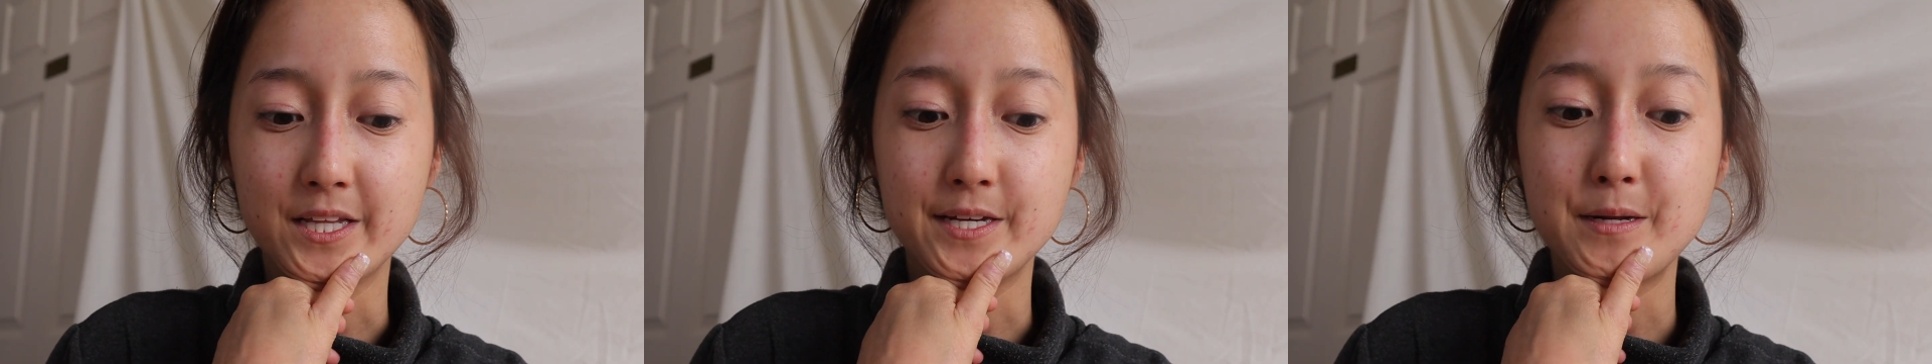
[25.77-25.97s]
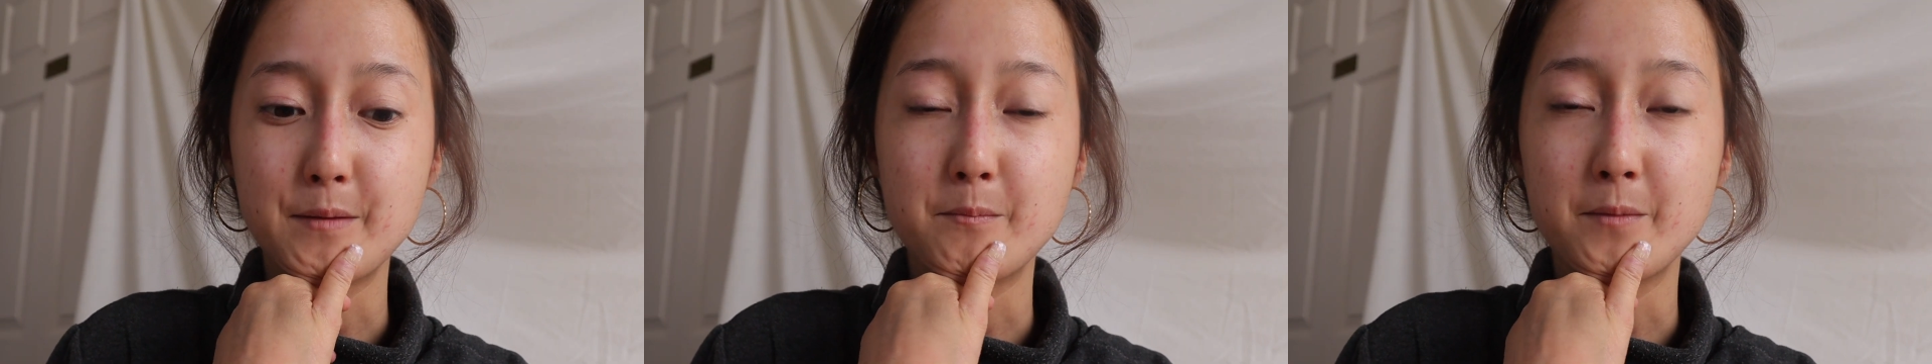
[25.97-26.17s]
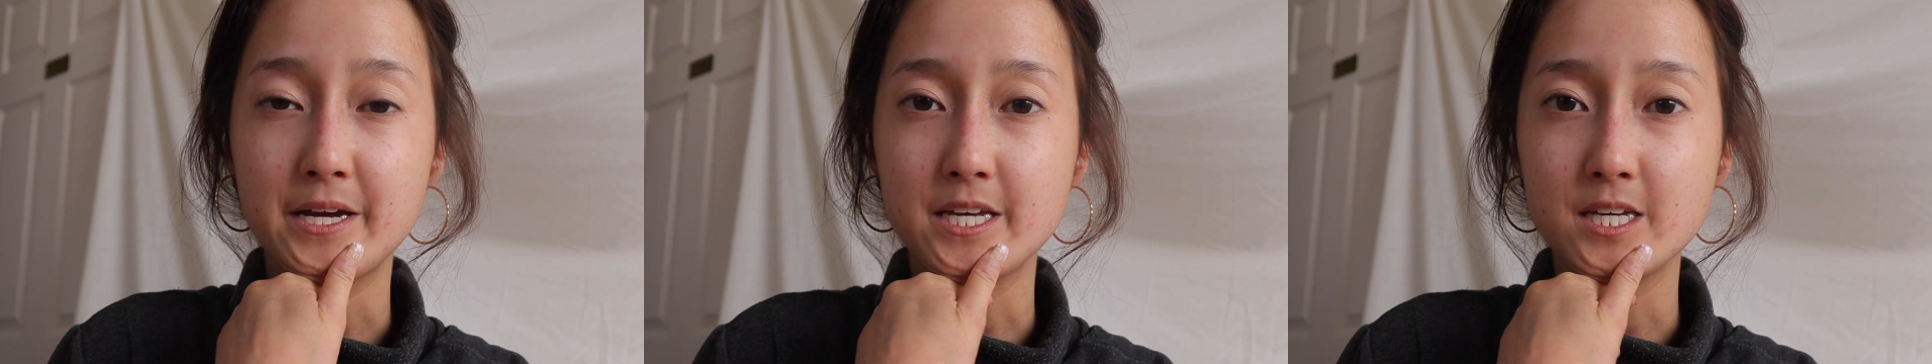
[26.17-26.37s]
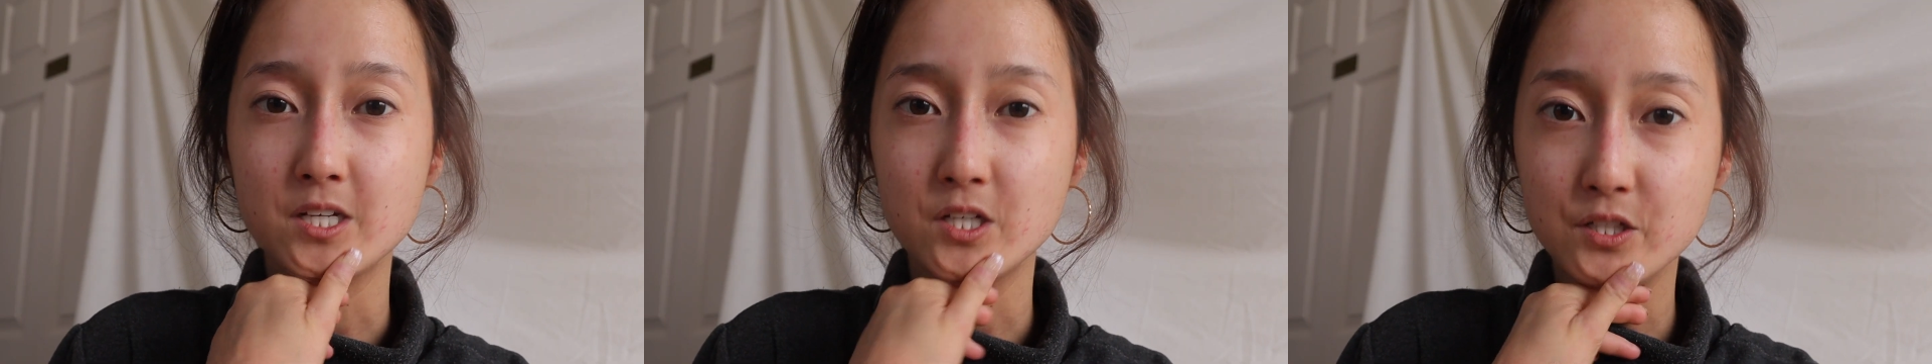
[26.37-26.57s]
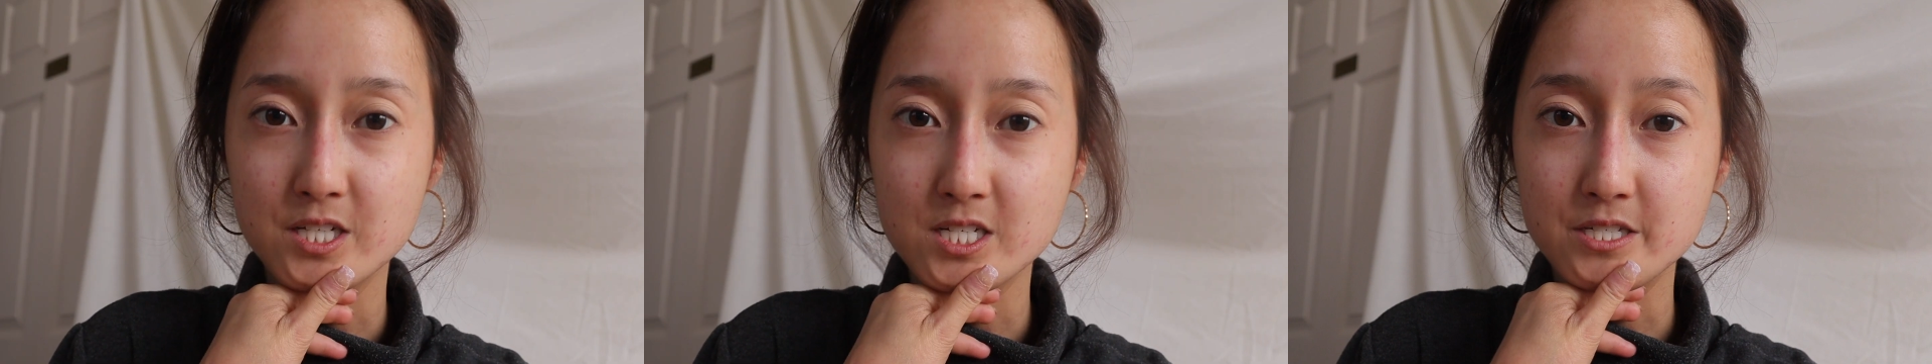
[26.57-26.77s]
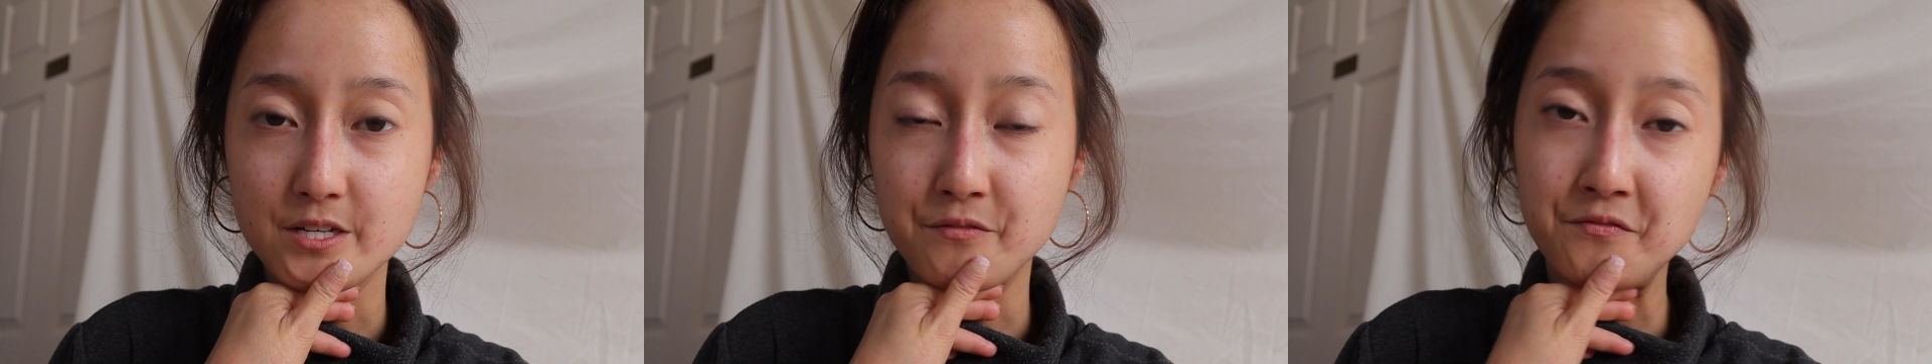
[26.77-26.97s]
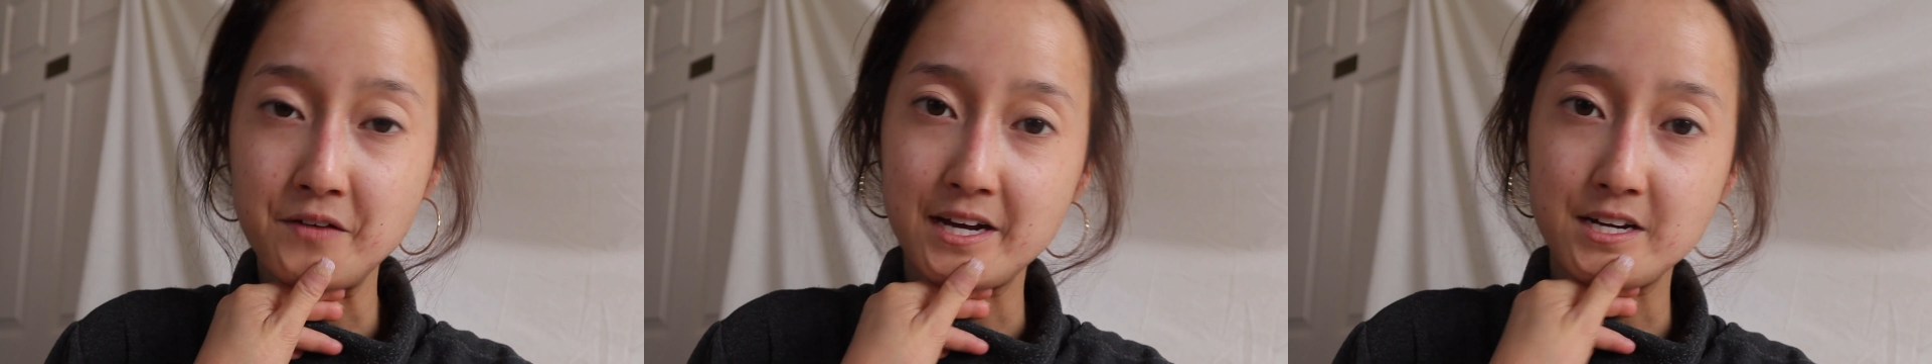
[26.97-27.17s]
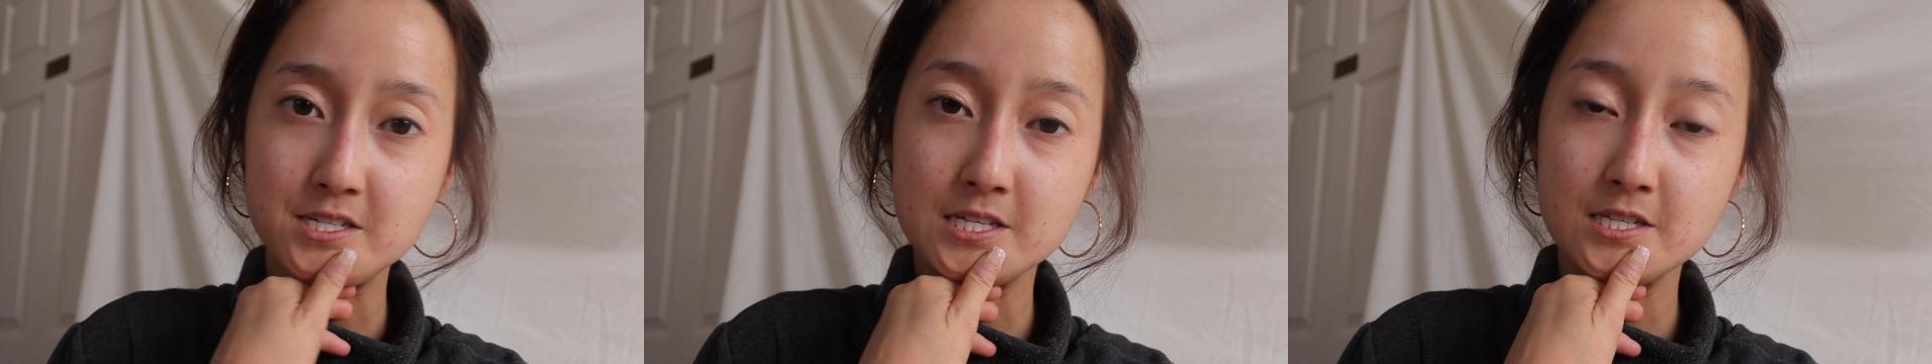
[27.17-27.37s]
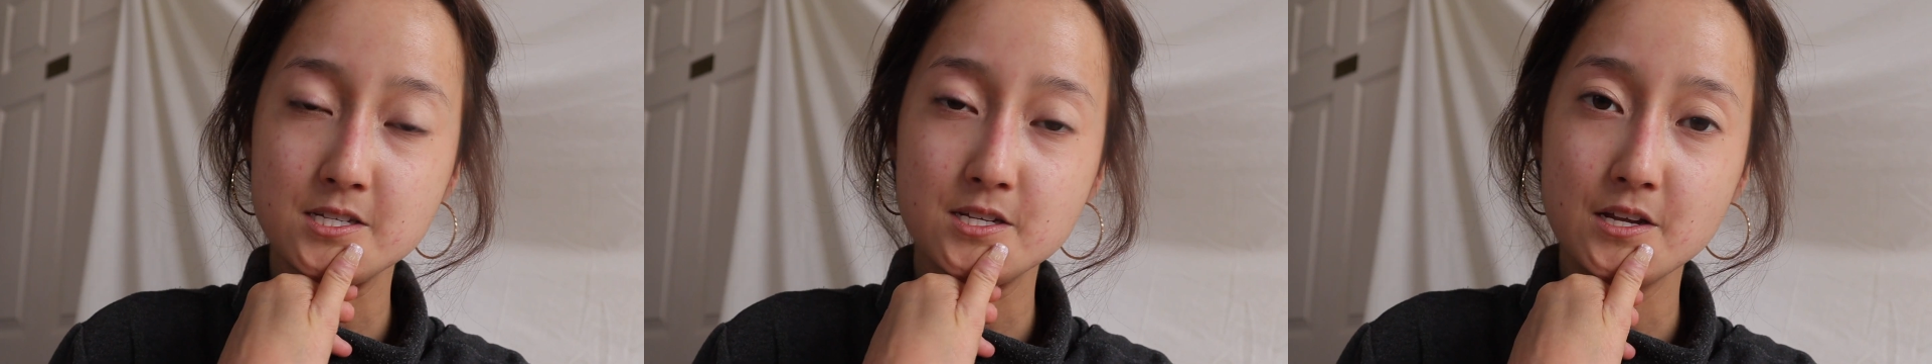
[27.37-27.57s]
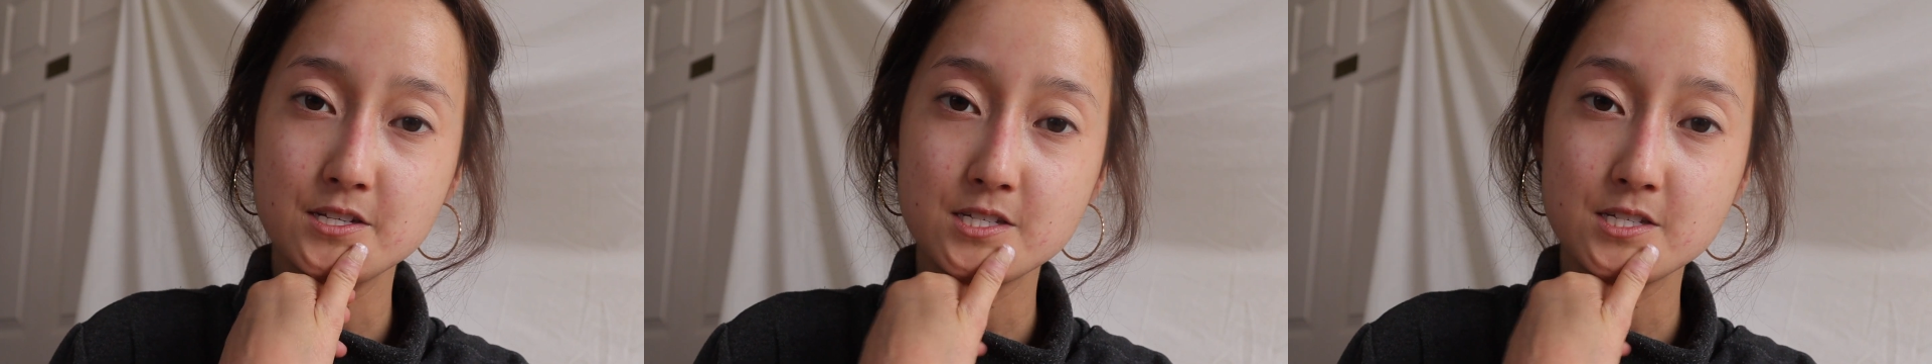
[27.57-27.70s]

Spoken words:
that my illness affects